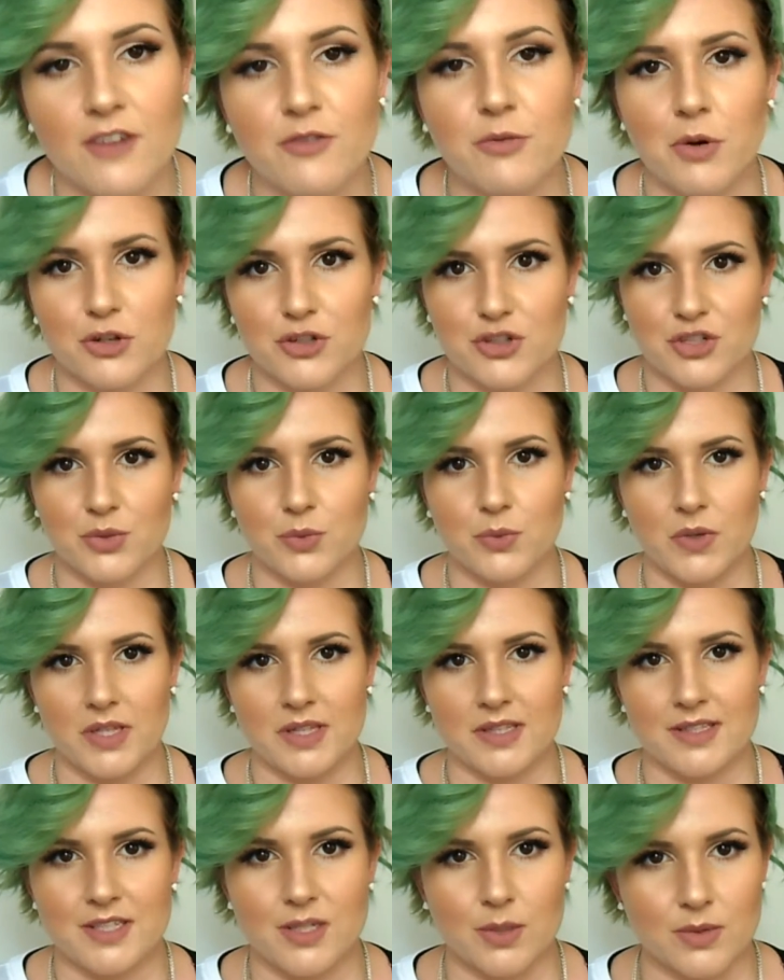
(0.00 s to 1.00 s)
and I've washed it
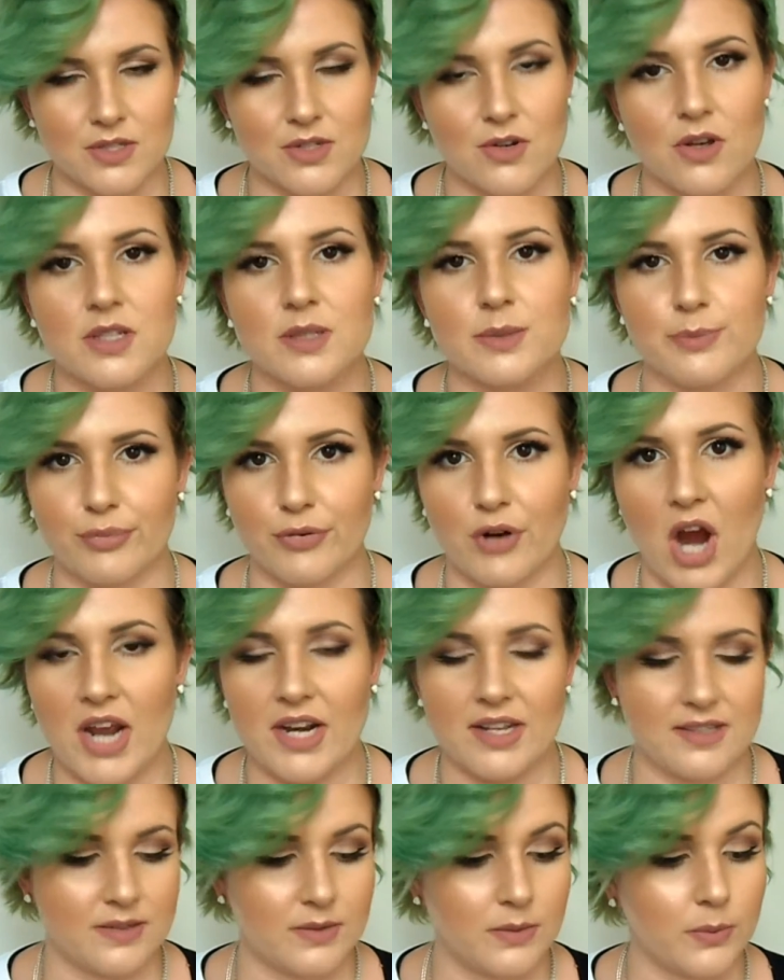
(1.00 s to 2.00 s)
once, so it's not as
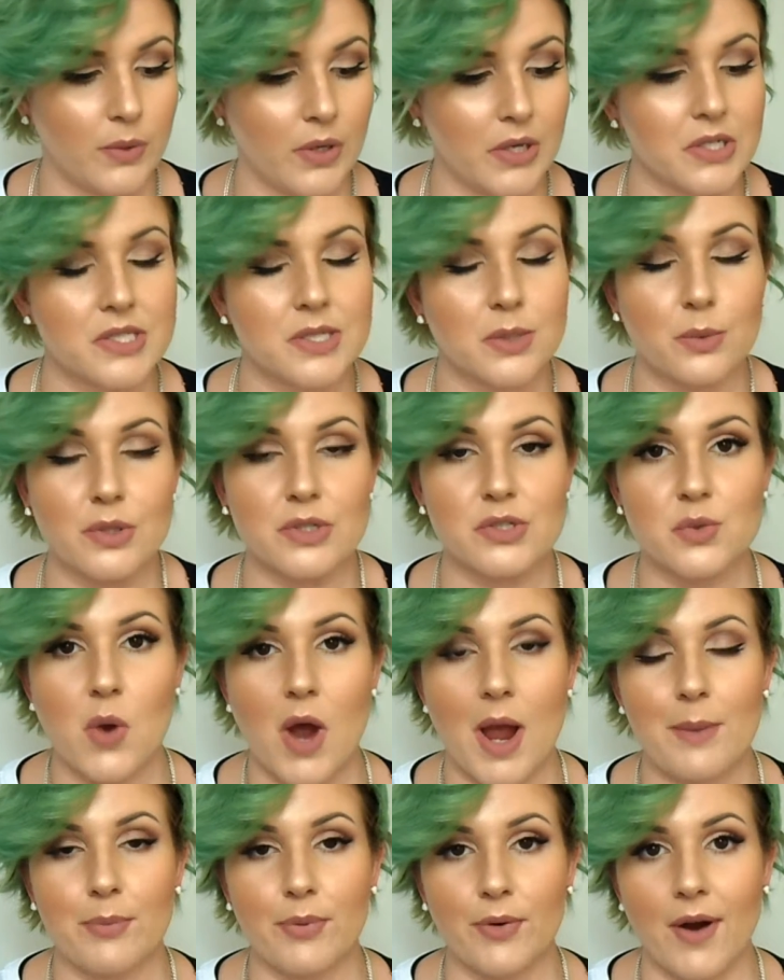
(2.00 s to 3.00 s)
bright as it was. It
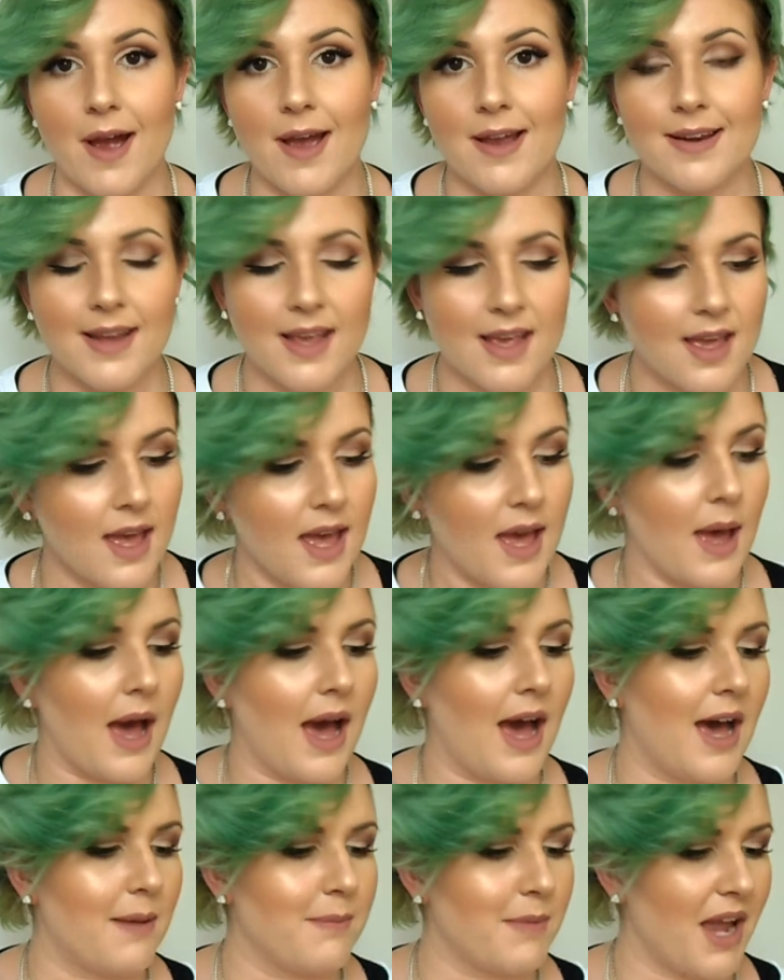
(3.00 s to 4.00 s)
was quite bright.
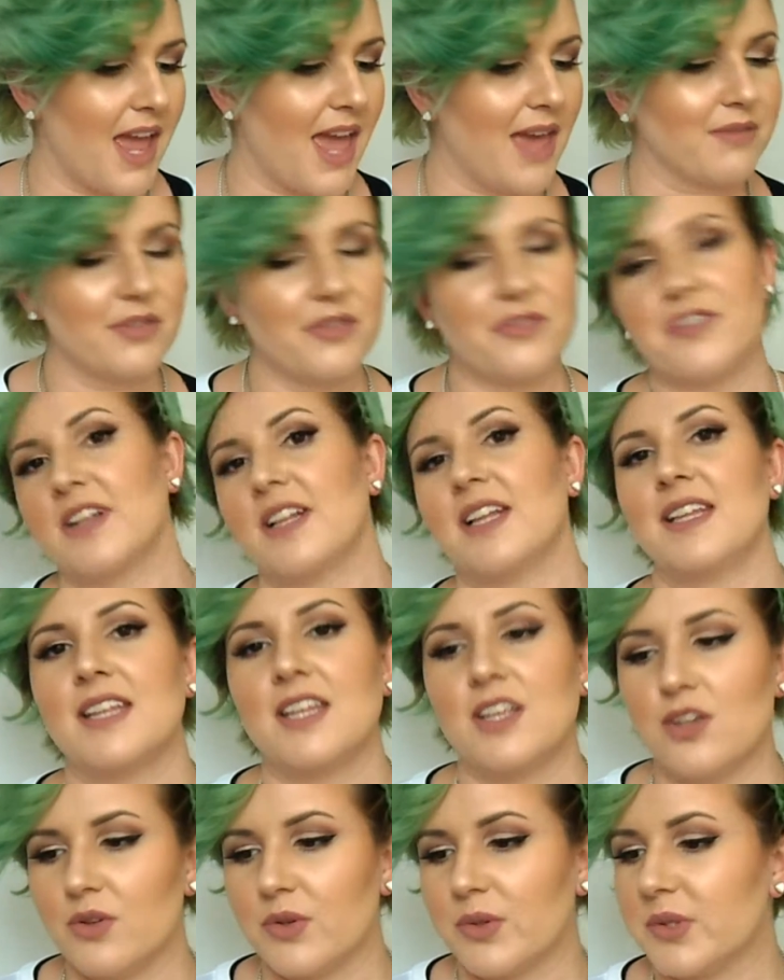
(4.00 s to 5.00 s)
I have a
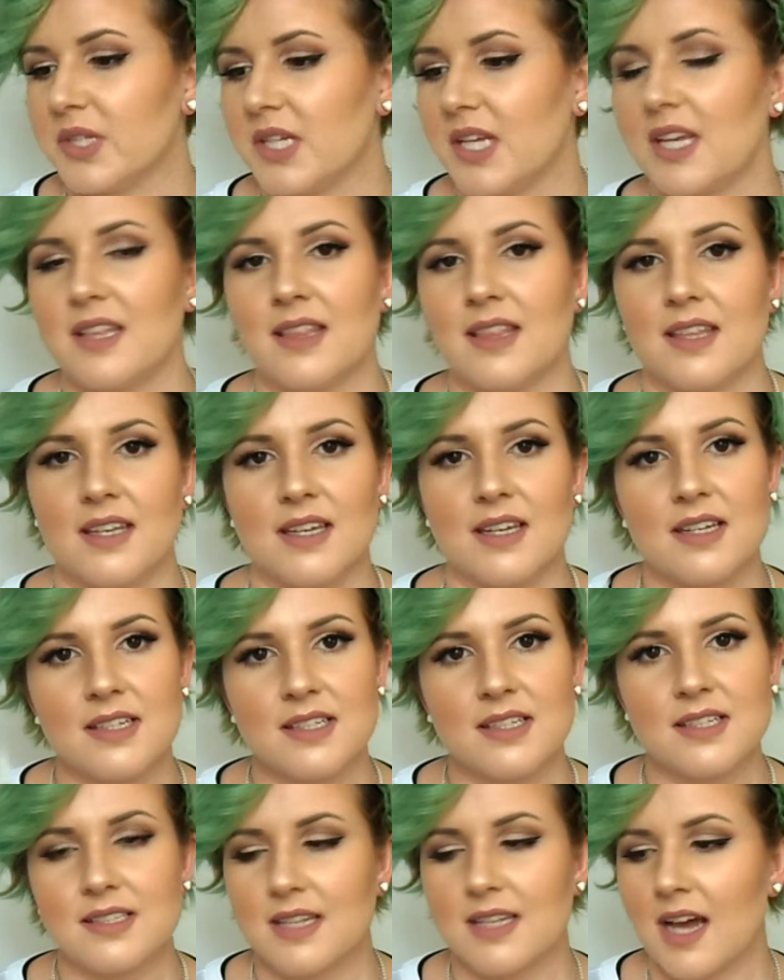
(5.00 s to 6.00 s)
feeling that using
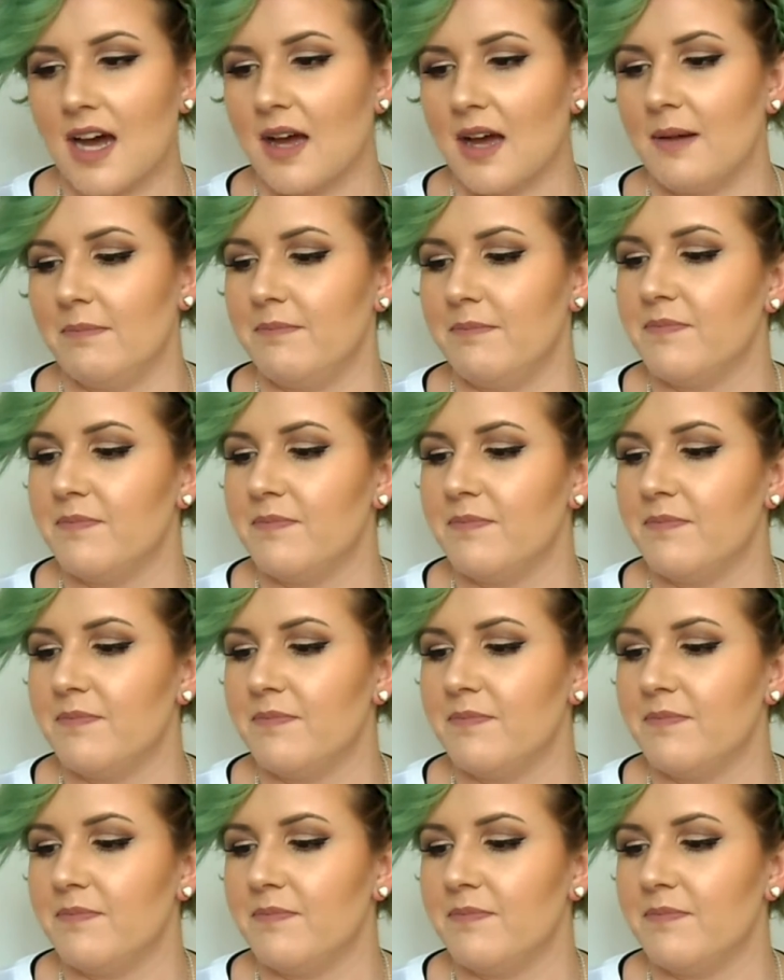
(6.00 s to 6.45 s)
this